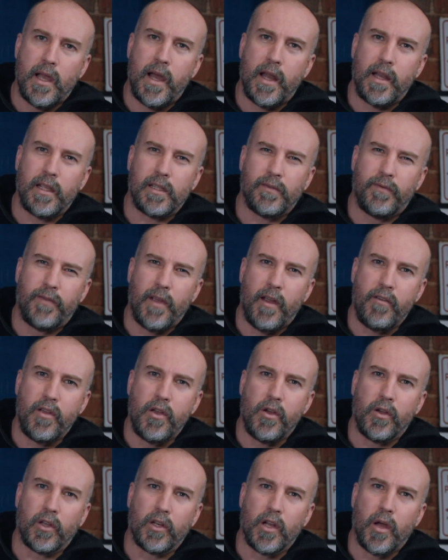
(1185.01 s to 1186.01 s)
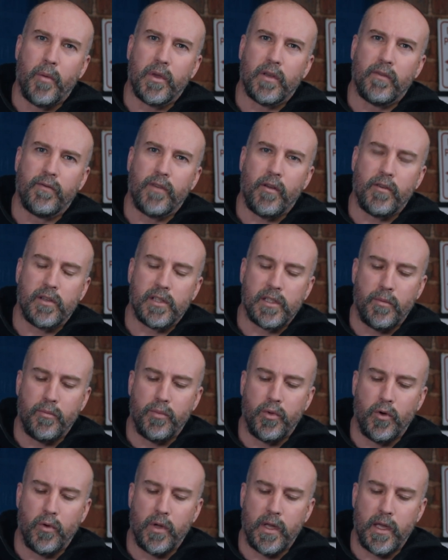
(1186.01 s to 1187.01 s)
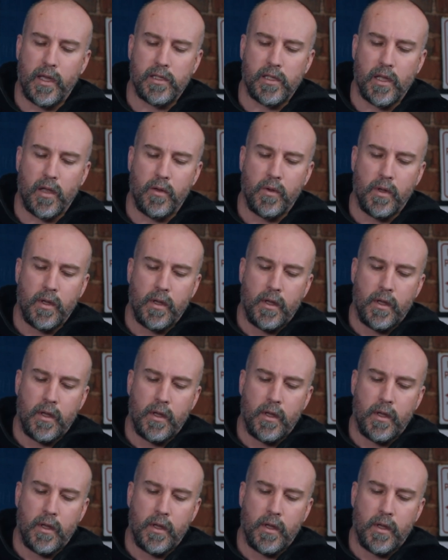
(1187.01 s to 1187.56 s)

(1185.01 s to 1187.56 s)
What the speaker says: and it's very ergonomic and very simple here. So